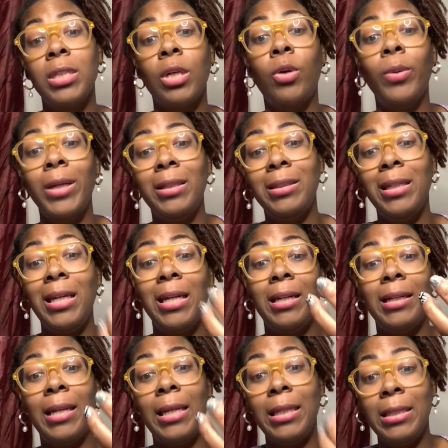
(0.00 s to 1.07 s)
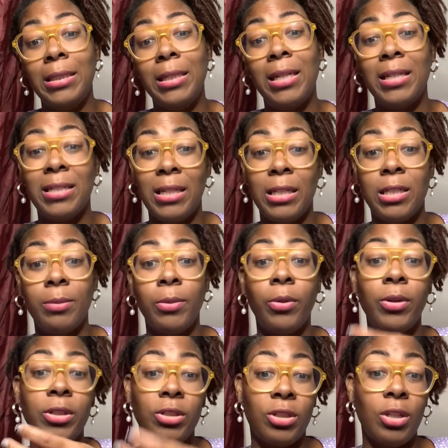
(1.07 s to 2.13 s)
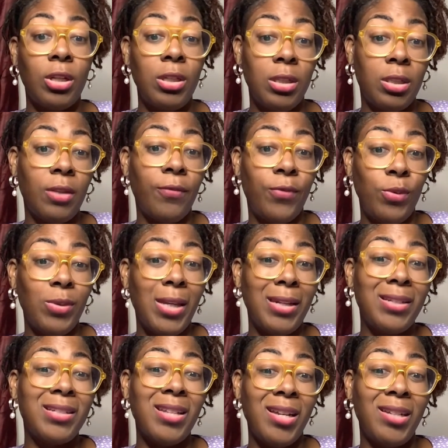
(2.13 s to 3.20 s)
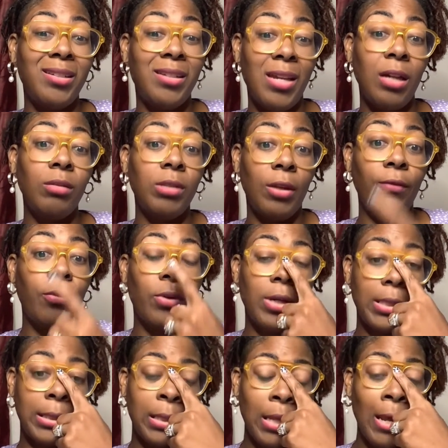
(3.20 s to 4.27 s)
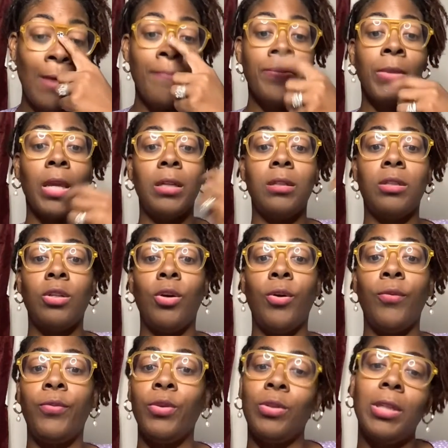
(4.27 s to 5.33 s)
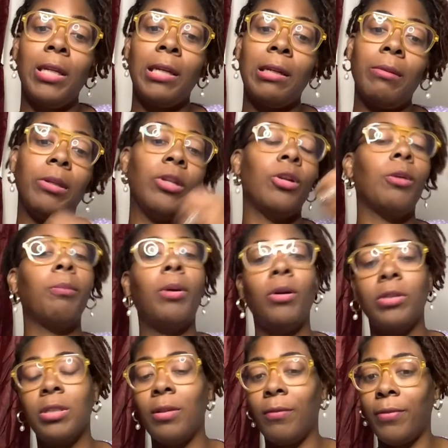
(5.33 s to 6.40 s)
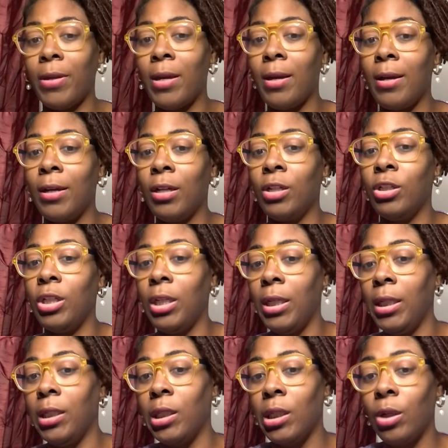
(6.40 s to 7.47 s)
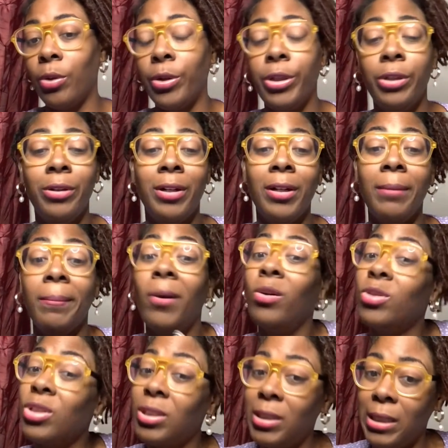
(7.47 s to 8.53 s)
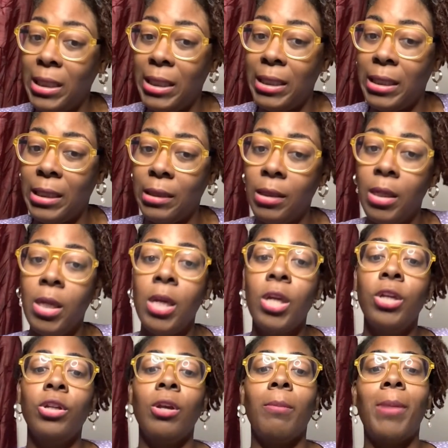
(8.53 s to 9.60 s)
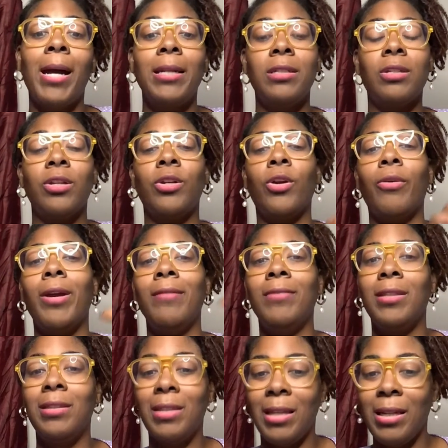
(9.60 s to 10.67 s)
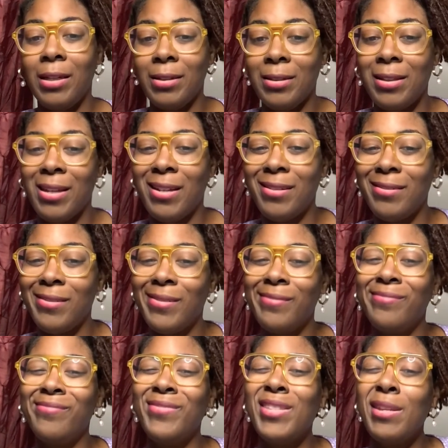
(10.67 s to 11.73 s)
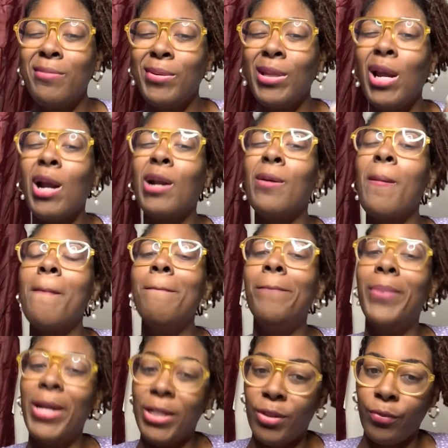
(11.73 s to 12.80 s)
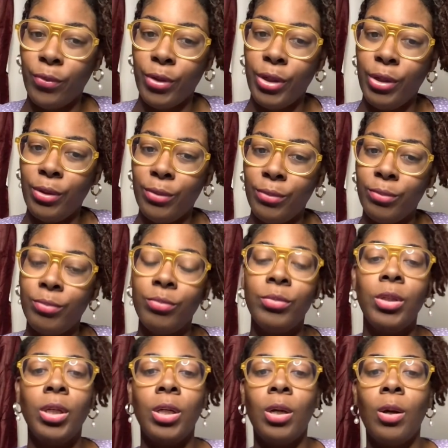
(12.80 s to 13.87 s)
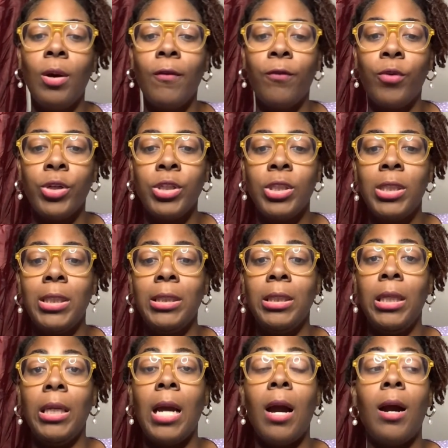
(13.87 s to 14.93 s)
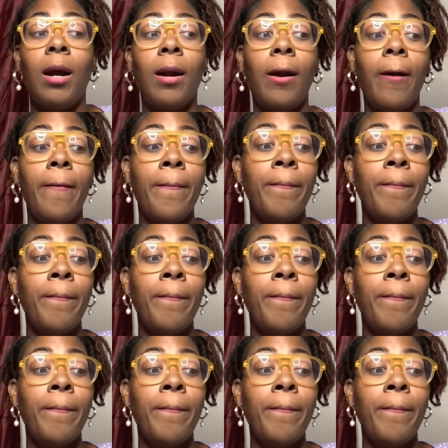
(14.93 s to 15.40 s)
quickly and easily accessible is the food that is unhealthy for us. And so if you're thinking about your impulsive eater, or you're emotionally eating, your body's going to crave the things that typically aren't best for you. Unfortunately, our